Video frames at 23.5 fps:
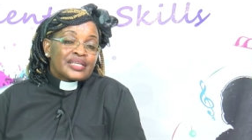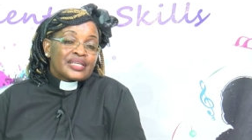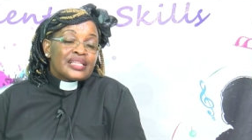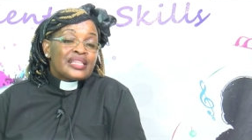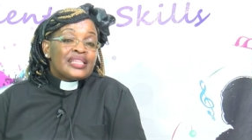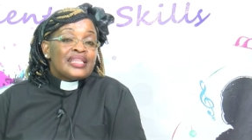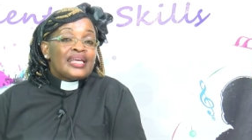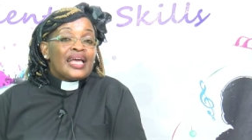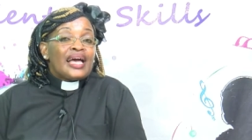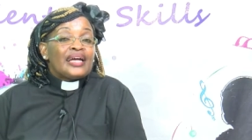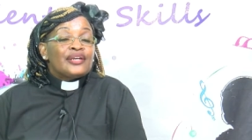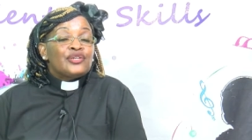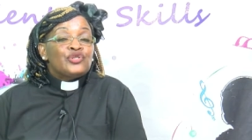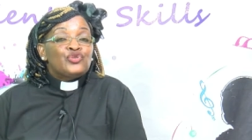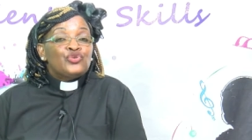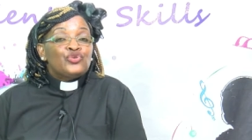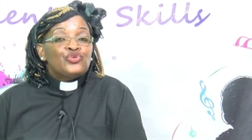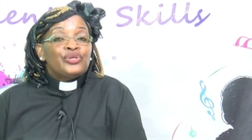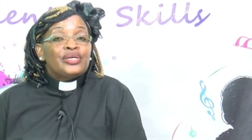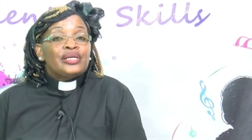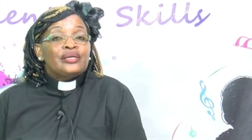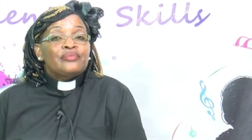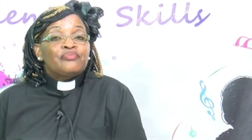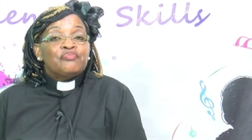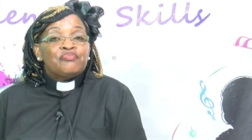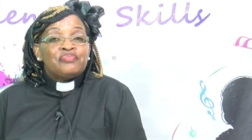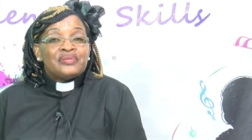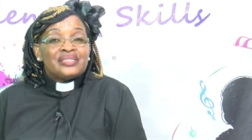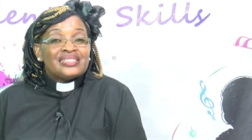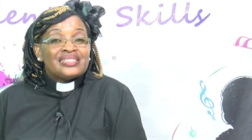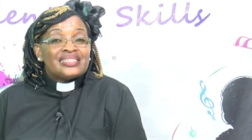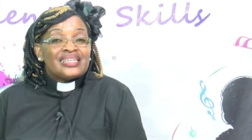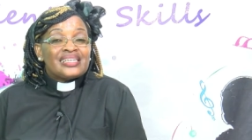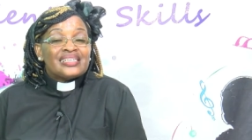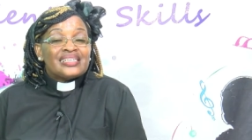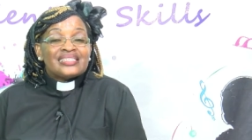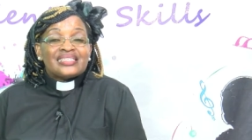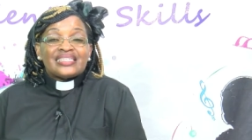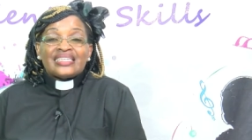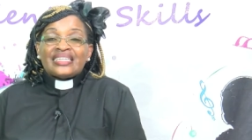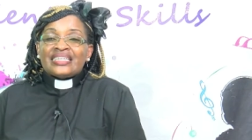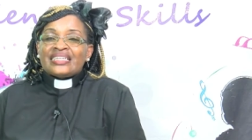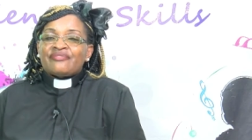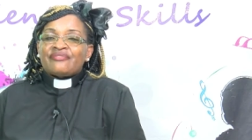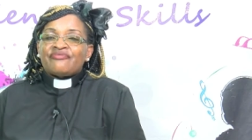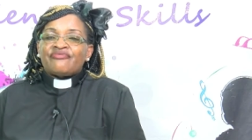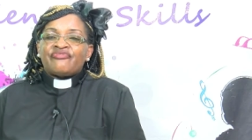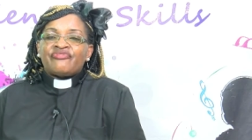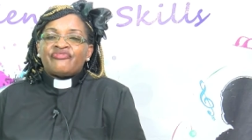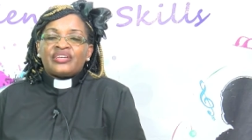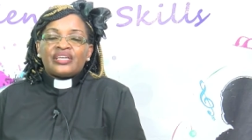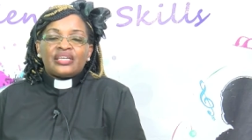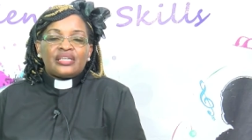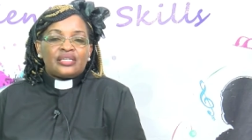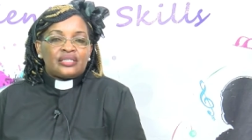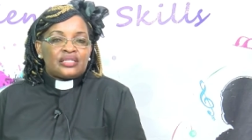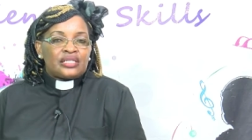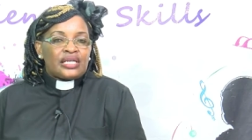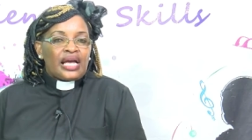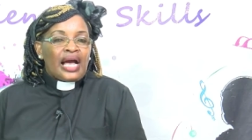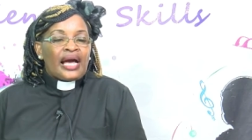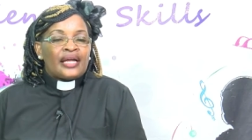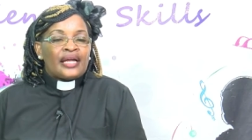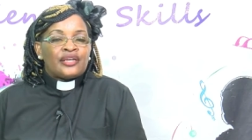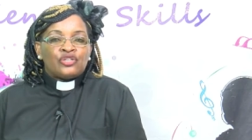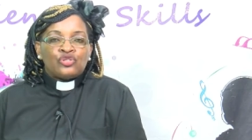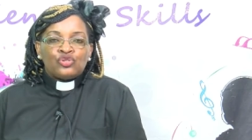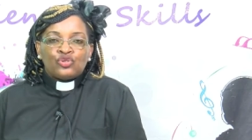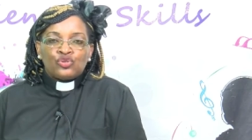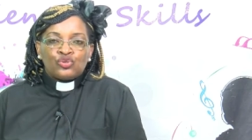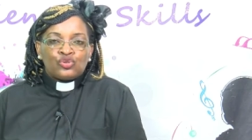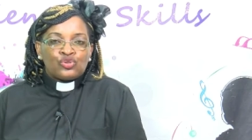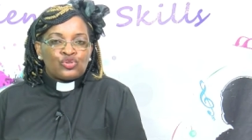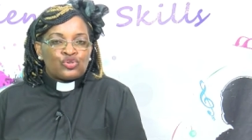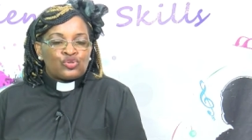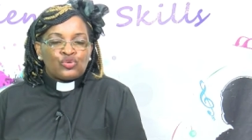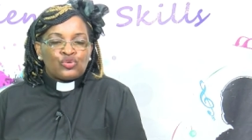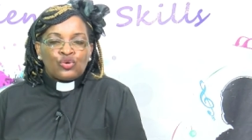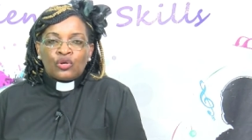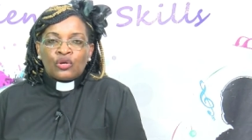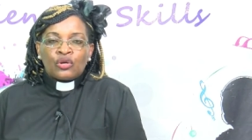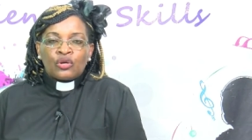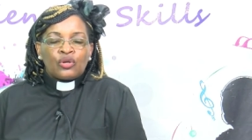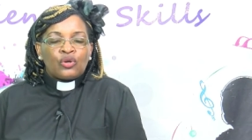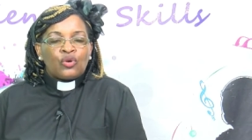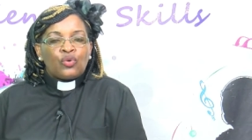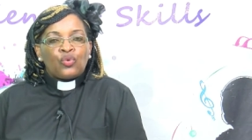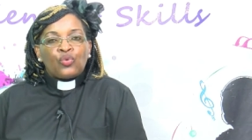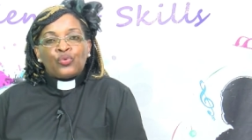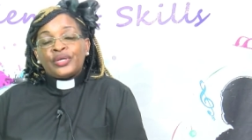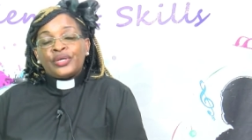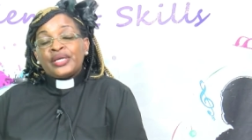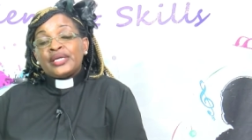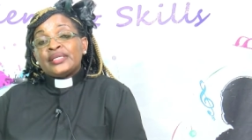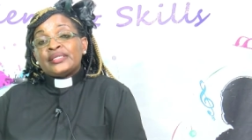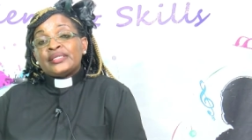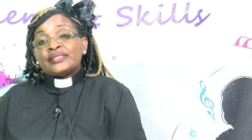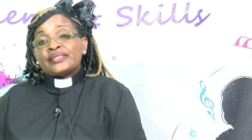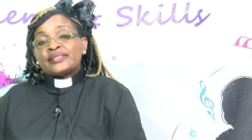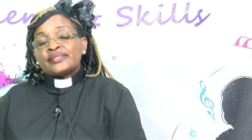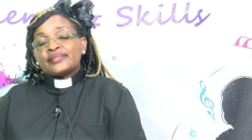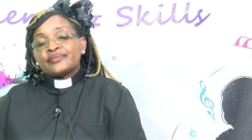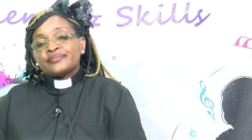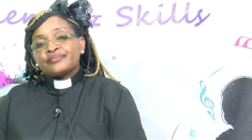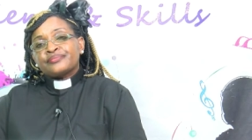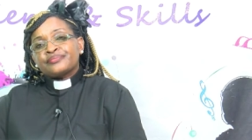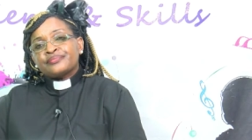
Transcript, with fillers: They are doing business in very unusual ways.